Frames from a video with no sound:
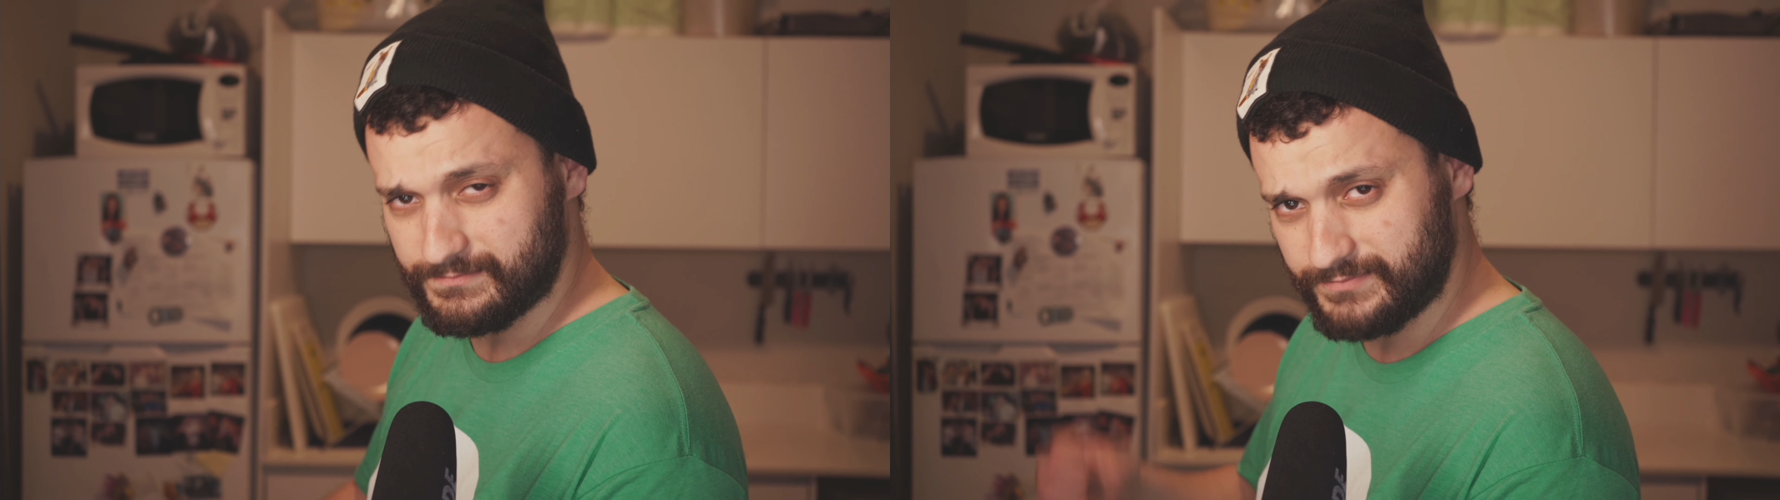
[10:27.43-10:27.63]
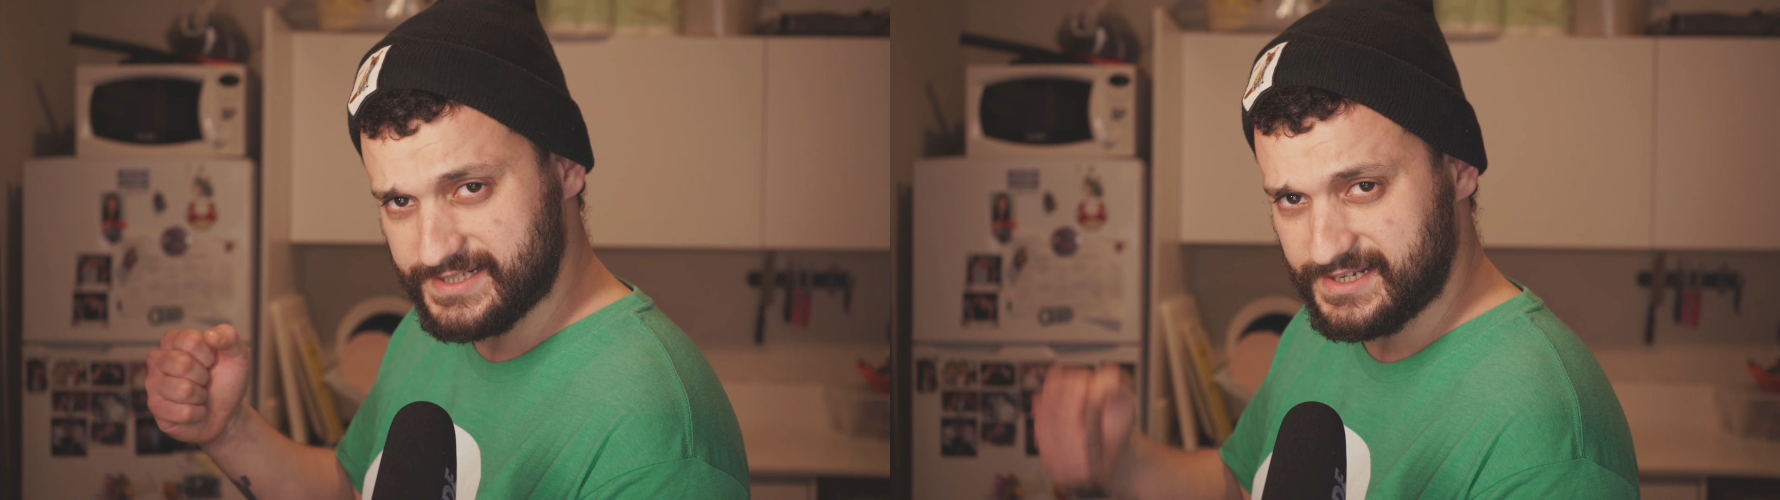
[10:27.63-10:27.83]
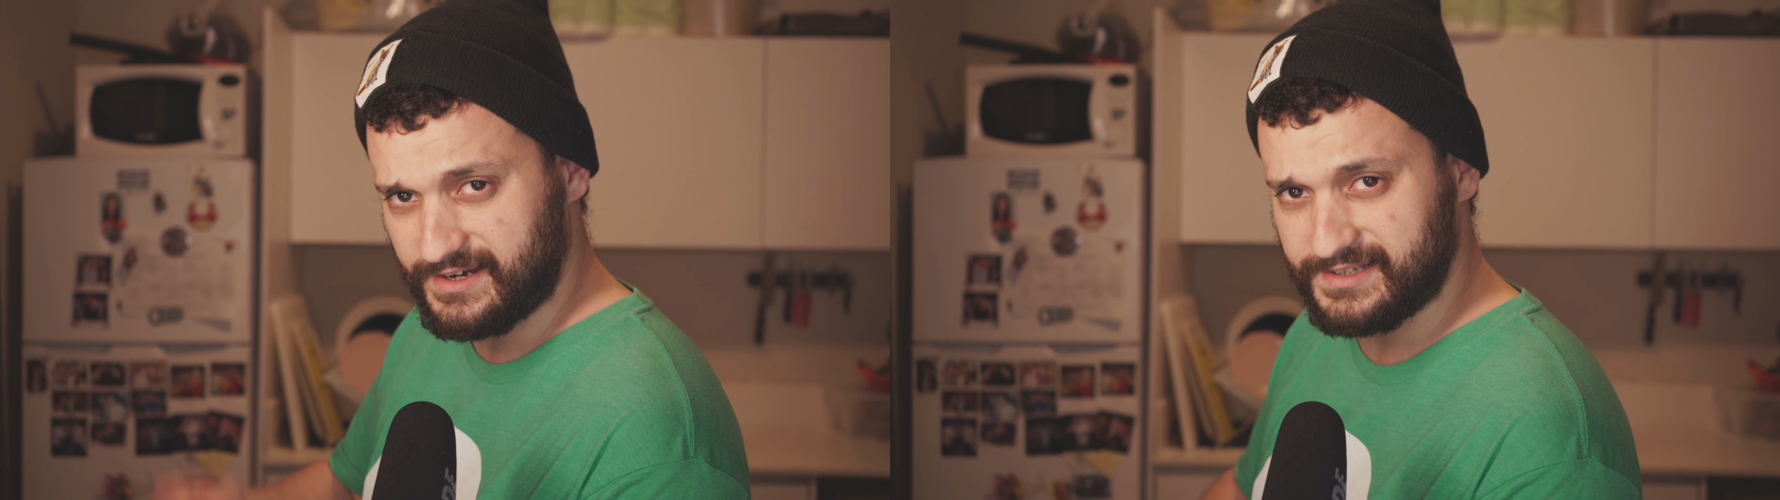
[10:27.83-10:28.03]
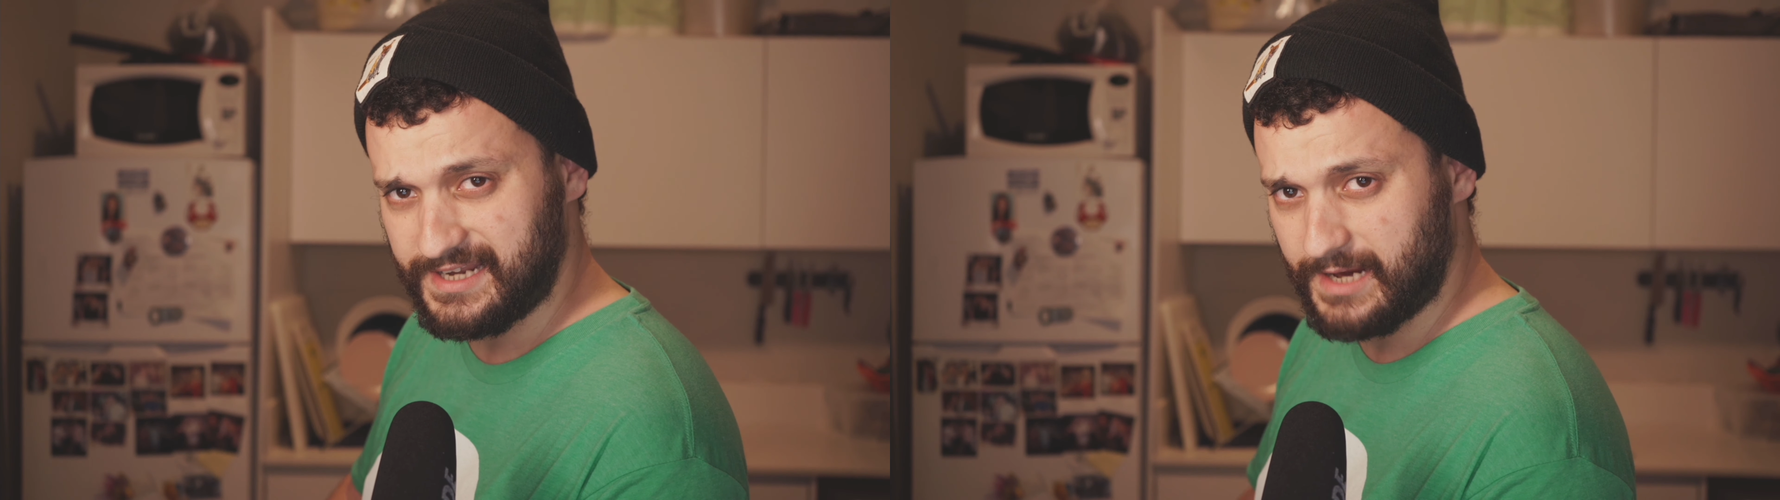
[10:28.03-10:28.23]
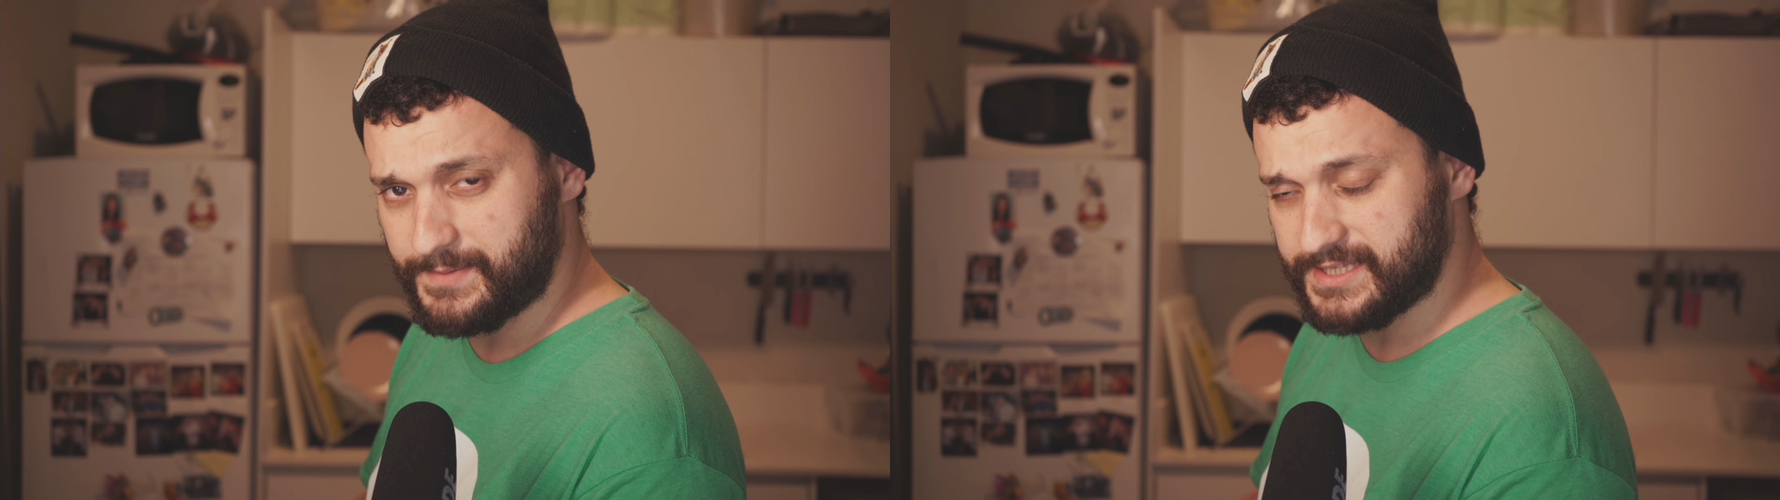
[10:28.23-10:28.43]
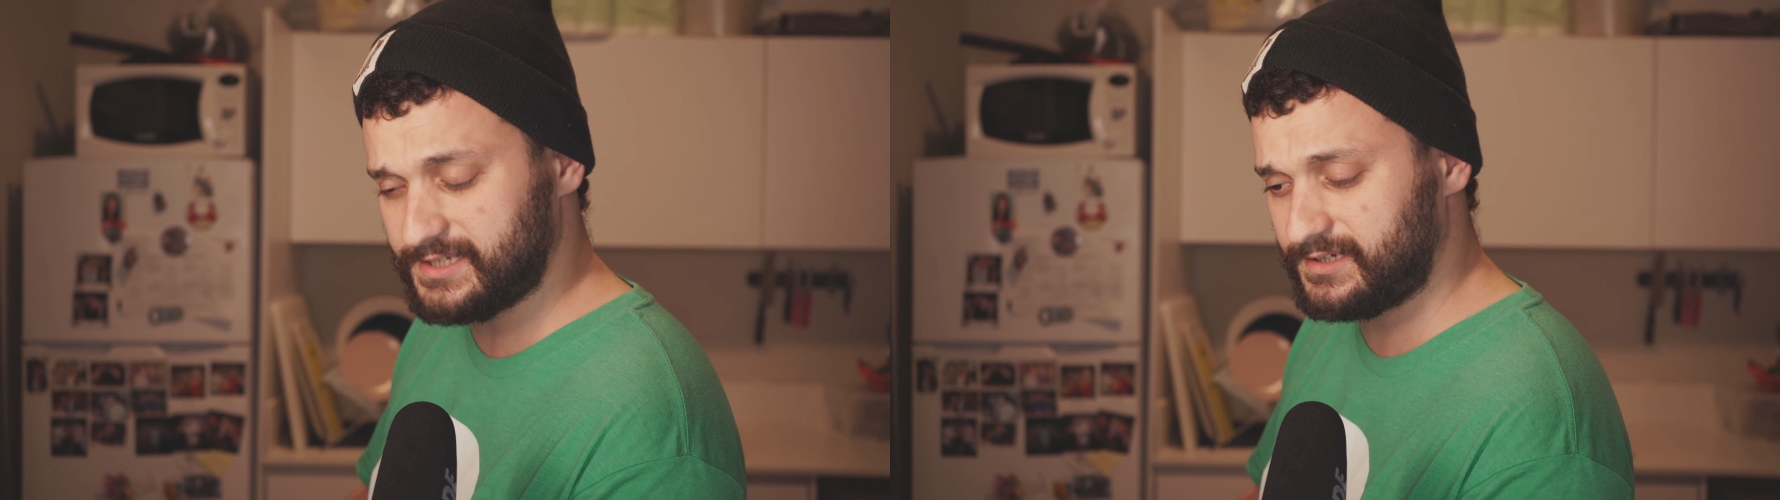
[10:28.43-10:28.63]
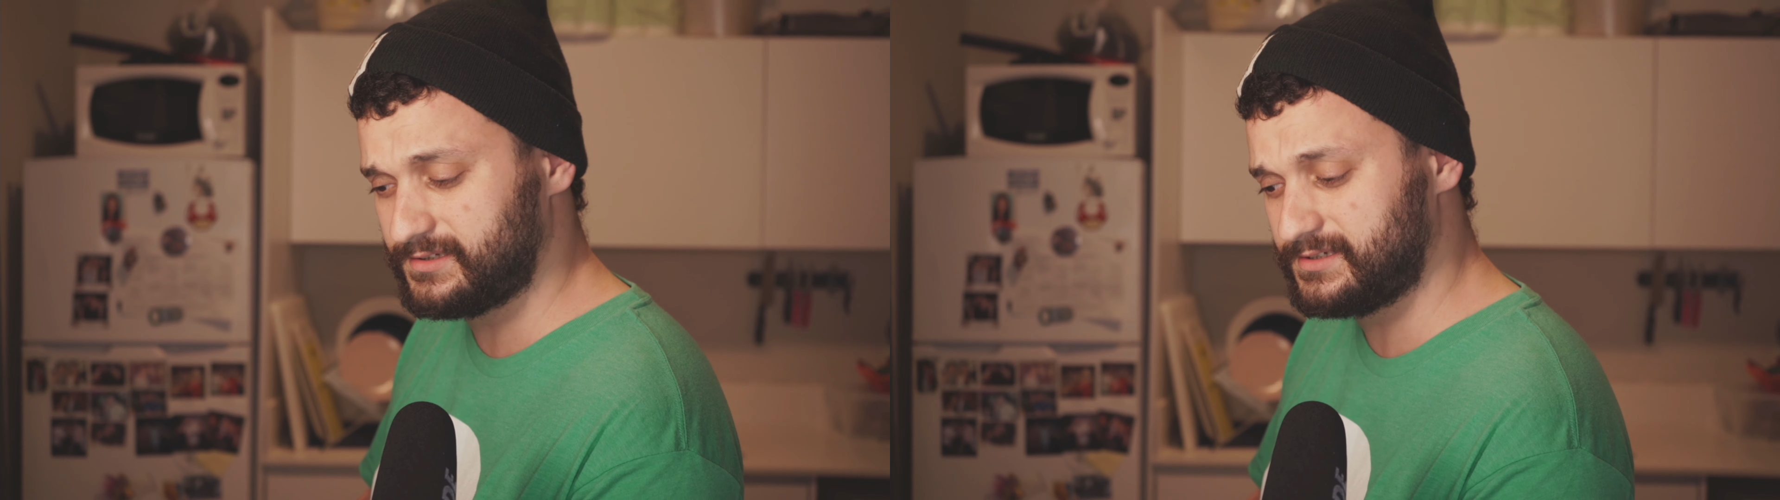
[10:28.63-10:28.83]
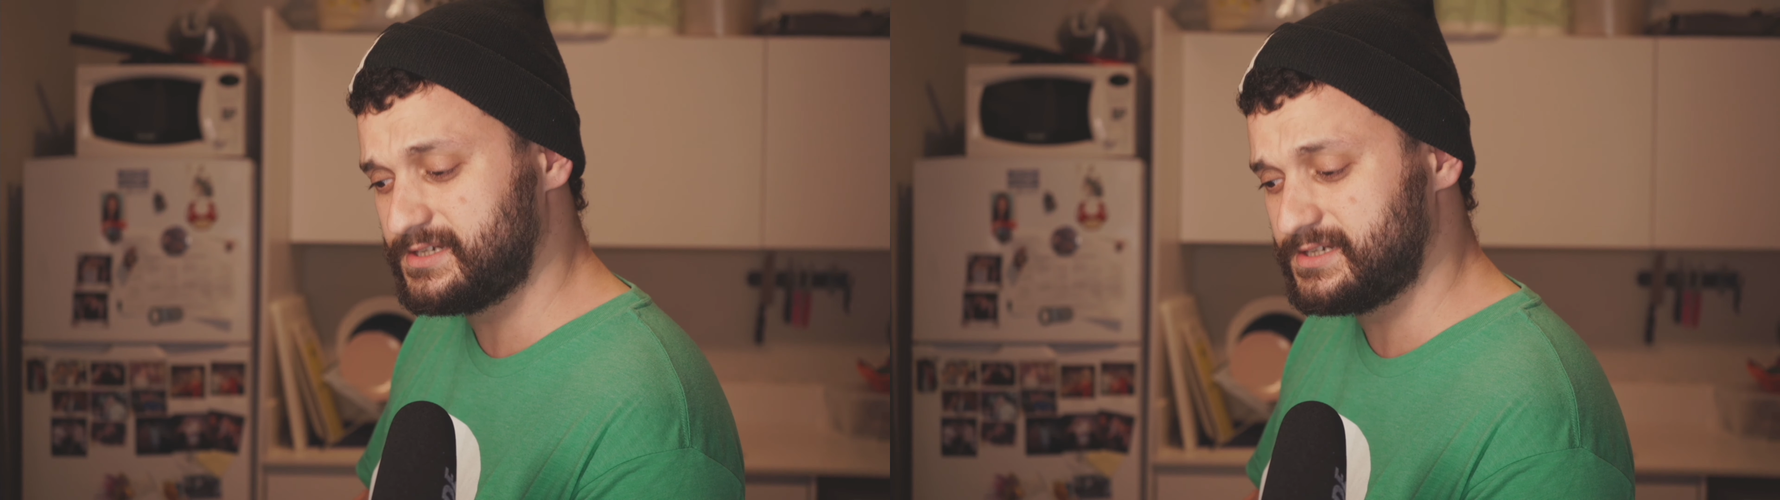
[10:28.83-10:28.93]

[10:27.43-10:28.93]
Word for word: Press hard the like button.